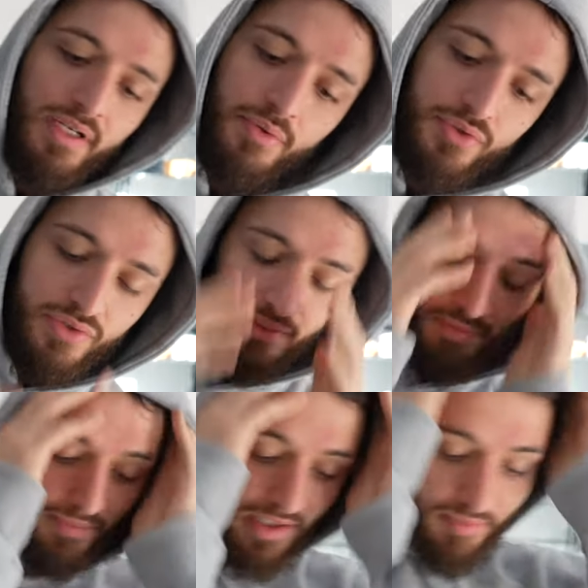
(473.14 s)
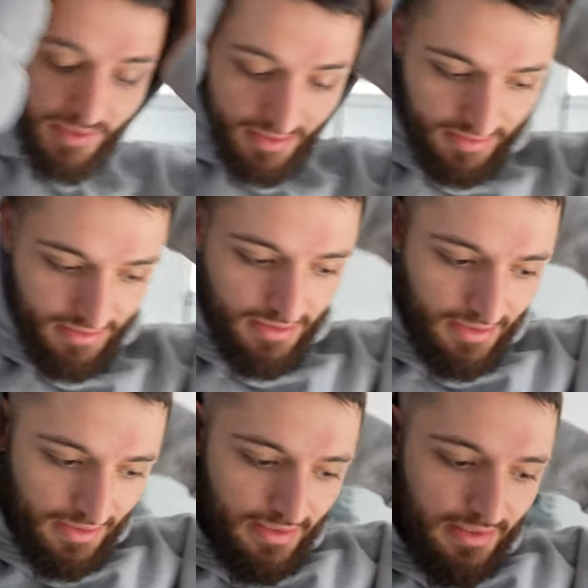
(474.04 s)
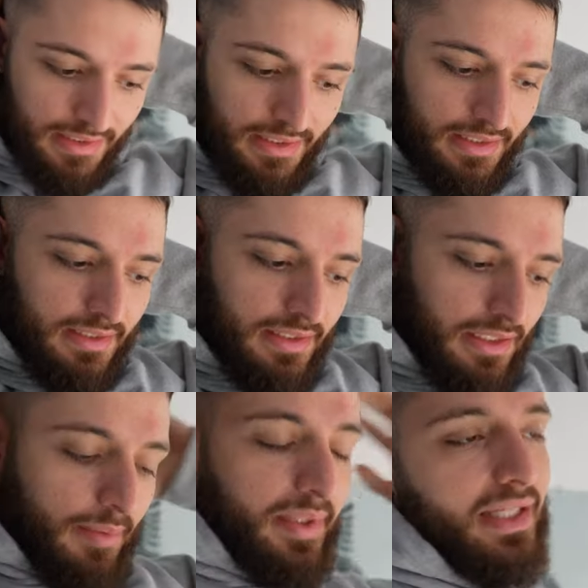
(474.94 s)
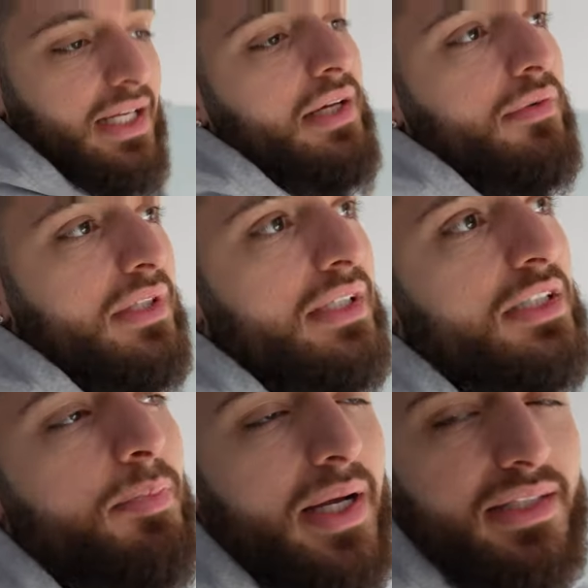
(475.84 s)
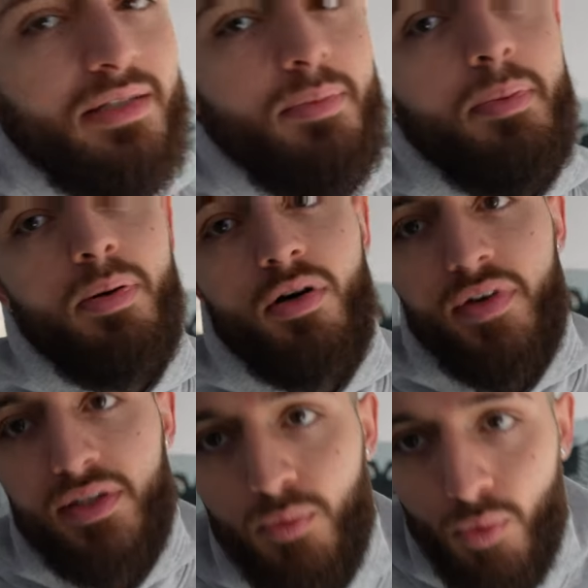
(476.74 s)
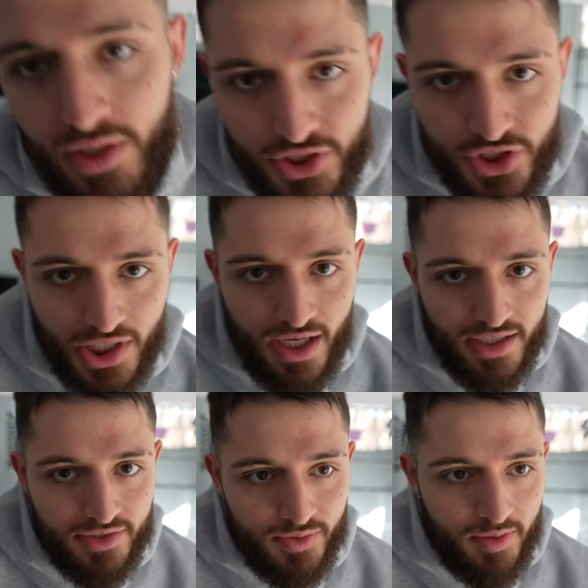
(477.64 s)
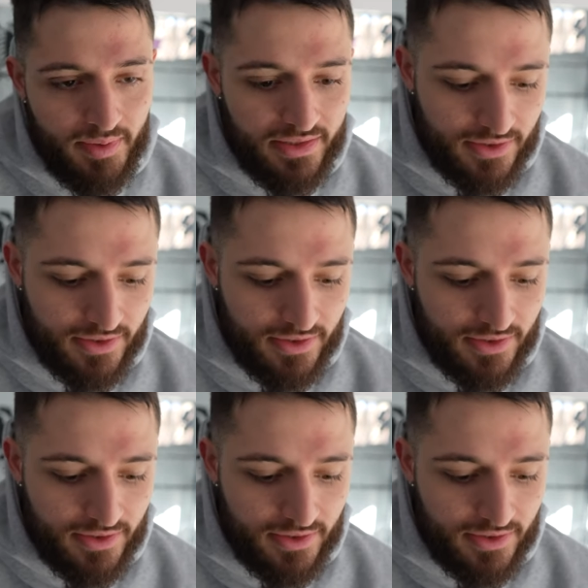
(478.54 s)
And I was really bummed out because, I mean, I can't really expect it to be perfect one shot, you know what I mean?